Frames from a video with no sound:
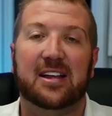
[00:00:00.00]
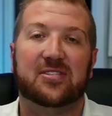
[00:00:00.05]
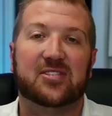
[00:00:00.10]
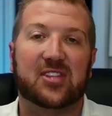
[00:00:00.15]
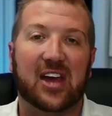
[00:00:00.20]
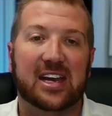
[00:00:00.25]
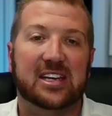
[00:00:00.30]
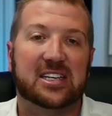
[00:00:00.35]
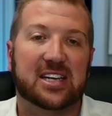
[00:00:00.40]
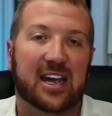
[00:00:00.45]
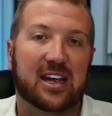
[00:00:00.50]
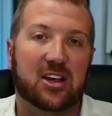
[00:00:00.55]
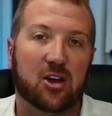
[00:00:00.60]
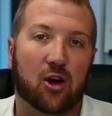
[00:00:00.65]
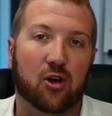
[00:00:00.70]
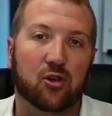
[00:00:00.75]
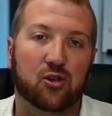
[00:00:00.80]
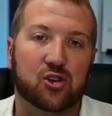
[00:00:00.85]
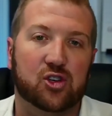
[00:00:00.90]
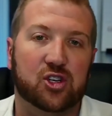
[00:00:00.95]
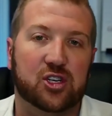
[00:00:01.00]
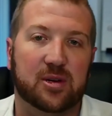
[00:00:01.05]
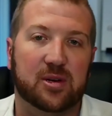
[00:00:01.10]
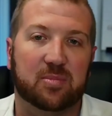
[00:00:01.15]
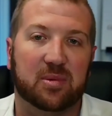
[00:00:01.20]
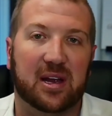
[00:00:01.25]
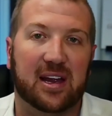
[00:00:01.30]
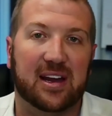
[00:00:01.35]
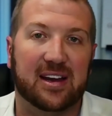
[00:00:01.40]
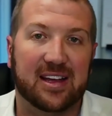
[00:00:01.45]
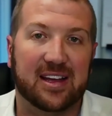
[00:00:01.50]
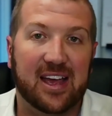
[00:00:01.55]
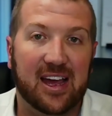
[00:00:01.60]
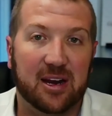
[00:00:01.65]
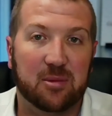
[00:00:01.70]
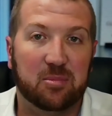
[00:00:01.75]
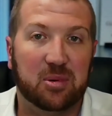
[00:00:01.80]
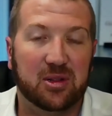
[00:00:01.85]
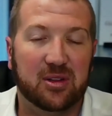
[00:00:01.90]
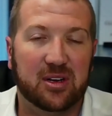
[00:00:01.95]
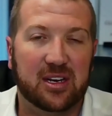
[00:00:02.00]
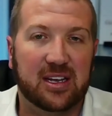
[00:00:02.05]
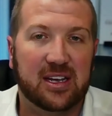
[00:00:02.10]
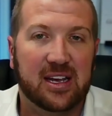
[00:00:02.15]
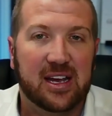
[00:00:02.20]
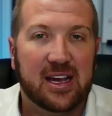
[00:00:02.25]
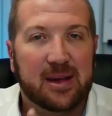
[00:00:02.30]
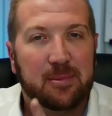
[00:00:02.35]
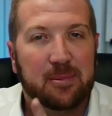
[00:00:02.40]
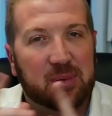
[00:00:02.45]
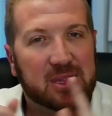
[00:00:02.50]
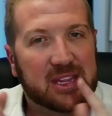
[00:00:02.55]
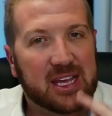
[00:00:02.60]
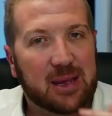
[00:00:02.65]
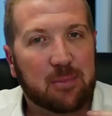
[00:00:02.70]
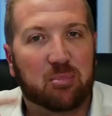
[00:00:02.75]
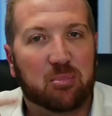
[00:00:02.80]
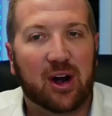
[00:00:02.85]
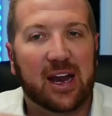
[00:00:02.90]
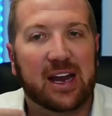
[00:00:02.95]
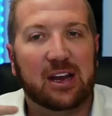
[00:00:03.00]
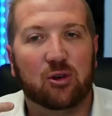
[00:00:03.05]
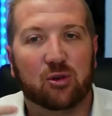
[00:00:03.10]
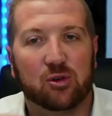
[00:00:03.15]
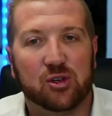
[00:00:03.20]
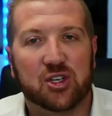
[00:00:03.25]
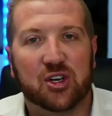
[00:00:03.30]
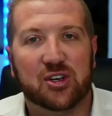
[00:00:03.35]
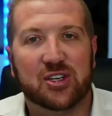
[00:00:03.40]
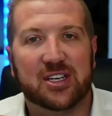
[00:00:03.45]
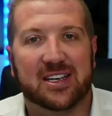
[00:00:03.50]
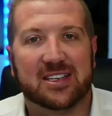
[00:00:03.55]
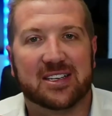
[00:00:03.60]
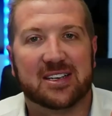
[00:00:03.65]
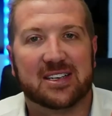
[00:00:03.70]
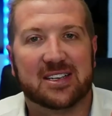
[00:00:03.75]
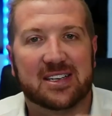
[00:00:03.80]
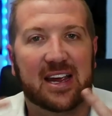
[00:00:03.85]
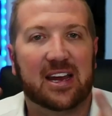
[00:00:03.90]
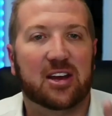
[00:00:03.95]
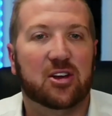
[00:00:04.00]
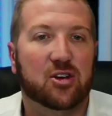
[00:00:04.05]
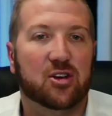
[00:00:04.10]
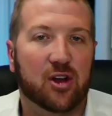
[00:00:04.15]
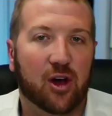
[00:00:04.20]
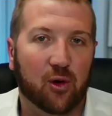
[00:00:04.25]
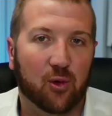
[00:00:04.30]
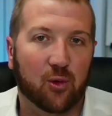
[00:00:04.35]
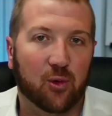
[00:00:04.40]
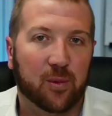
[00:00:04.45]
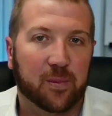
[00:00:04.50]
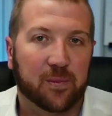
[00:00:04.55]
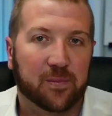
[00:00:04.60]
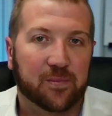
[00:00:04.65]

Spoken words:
They take ownership and accountability, but their brain also doesn't say no.